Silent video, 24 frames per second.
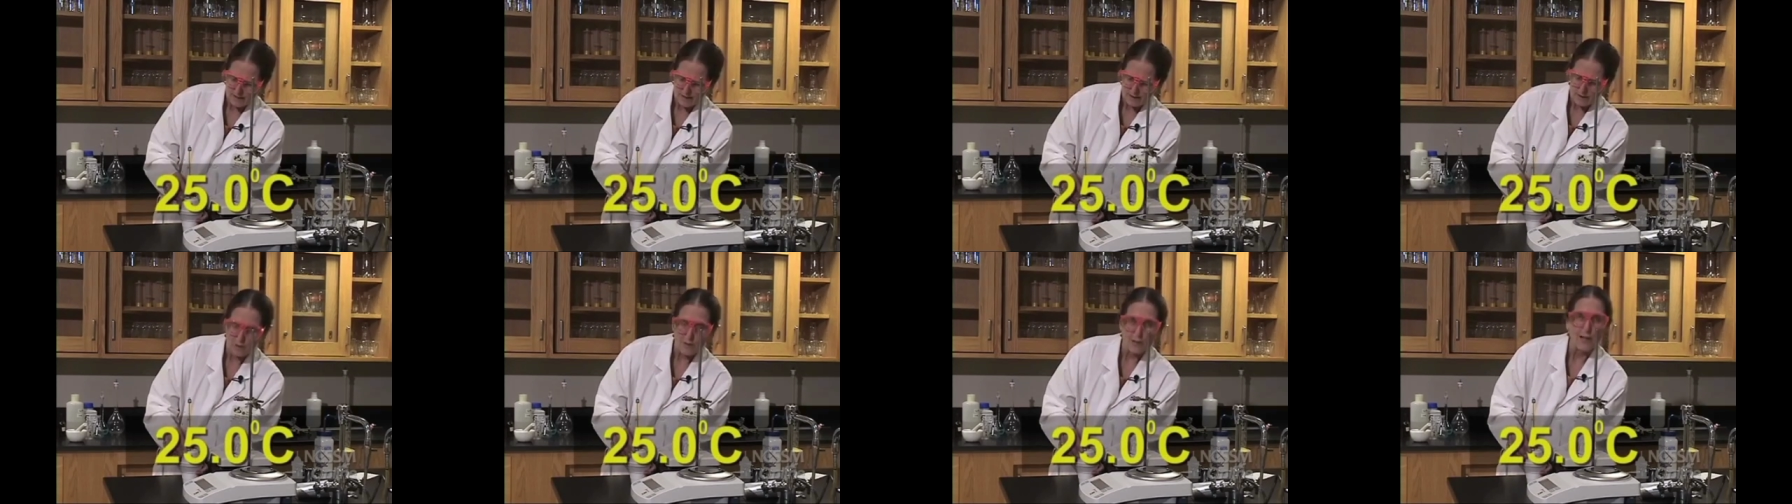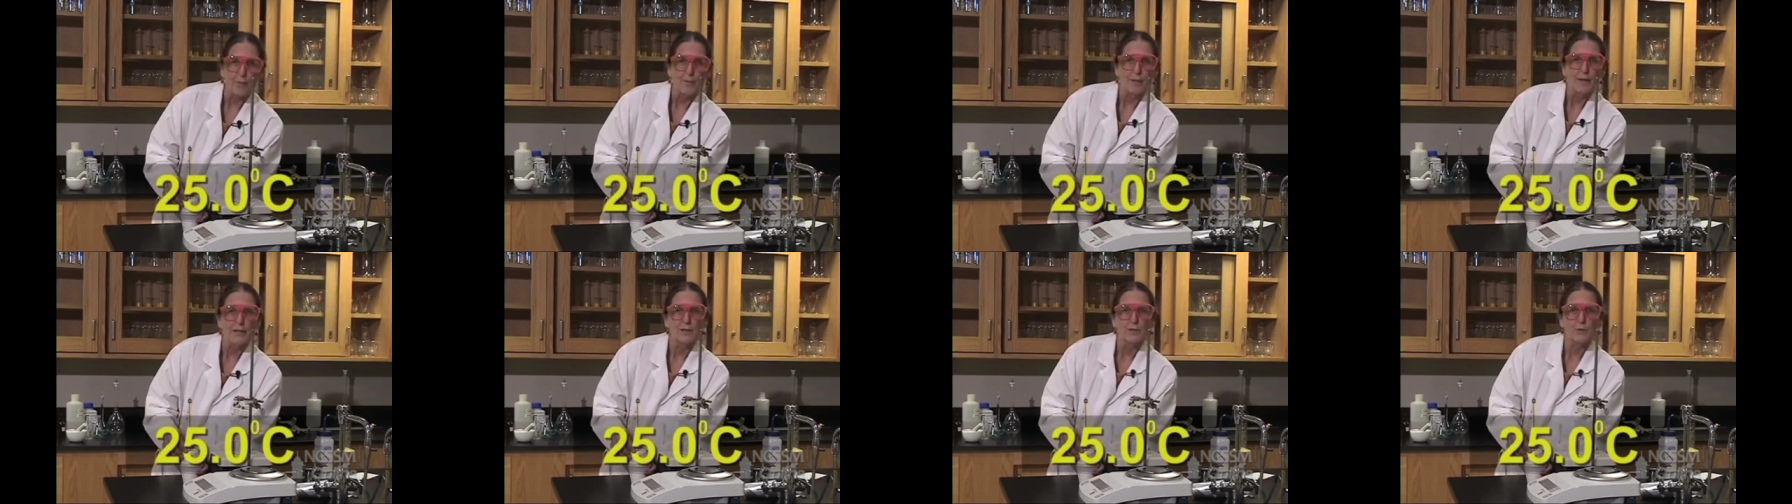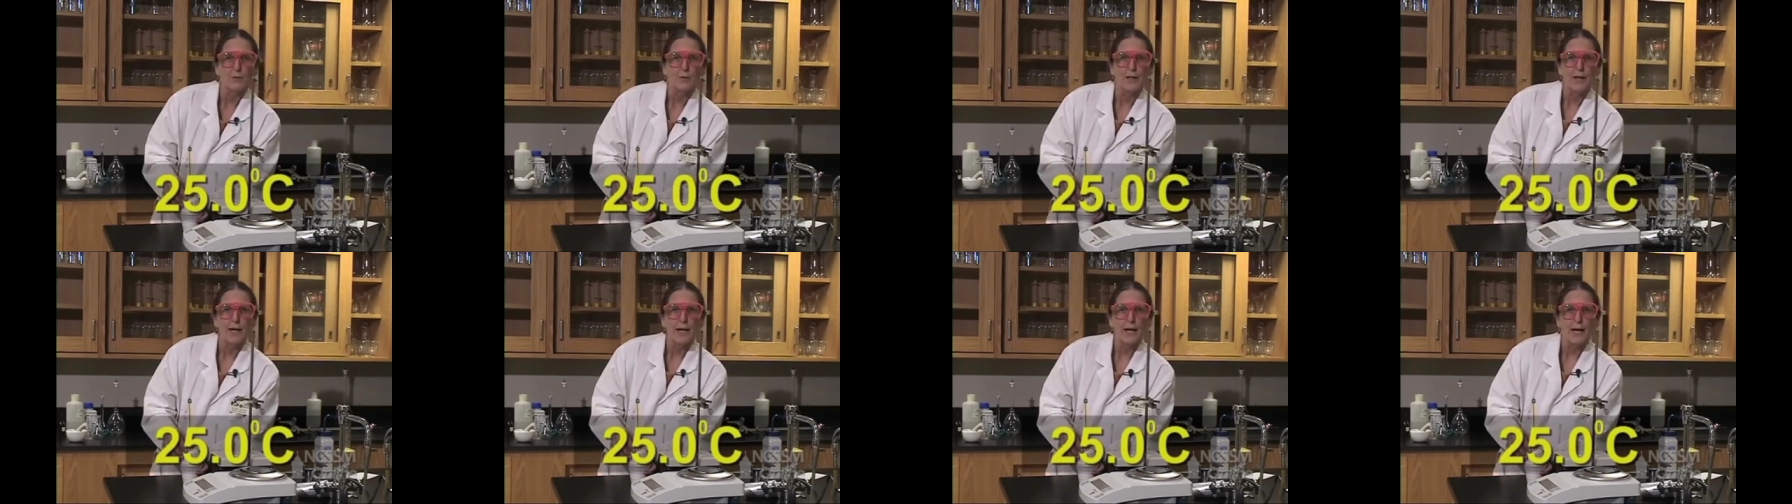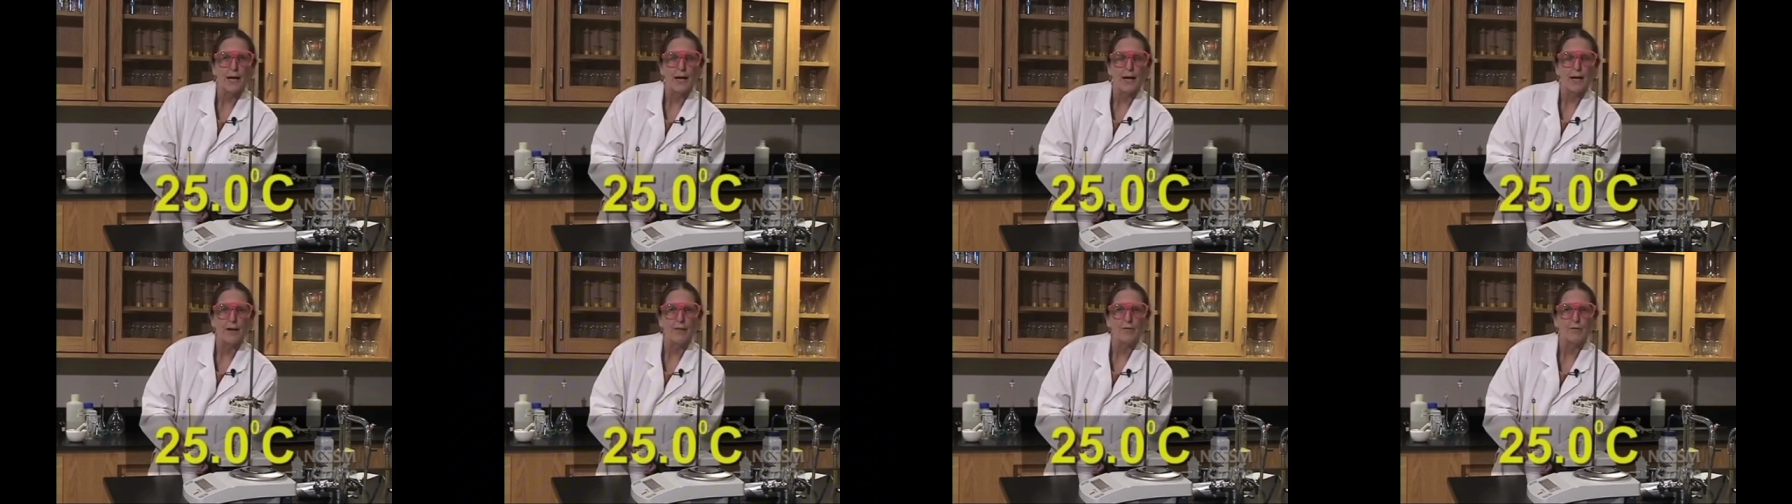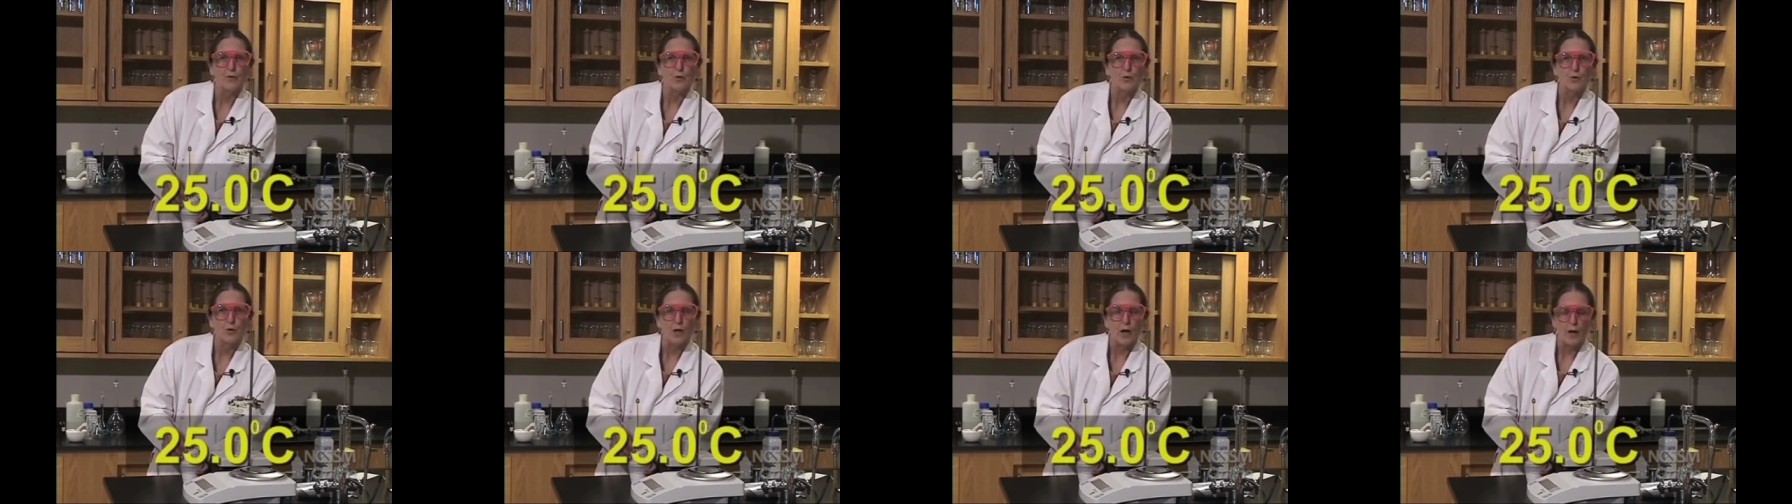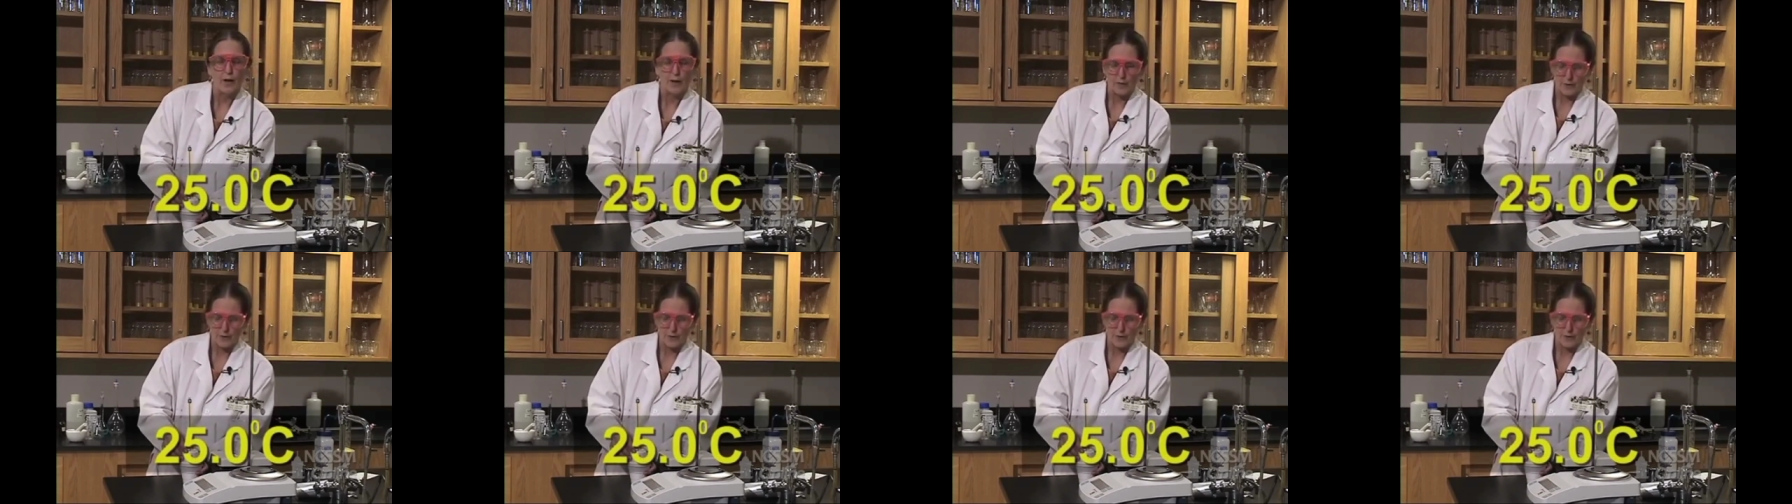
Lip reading: So that means we have a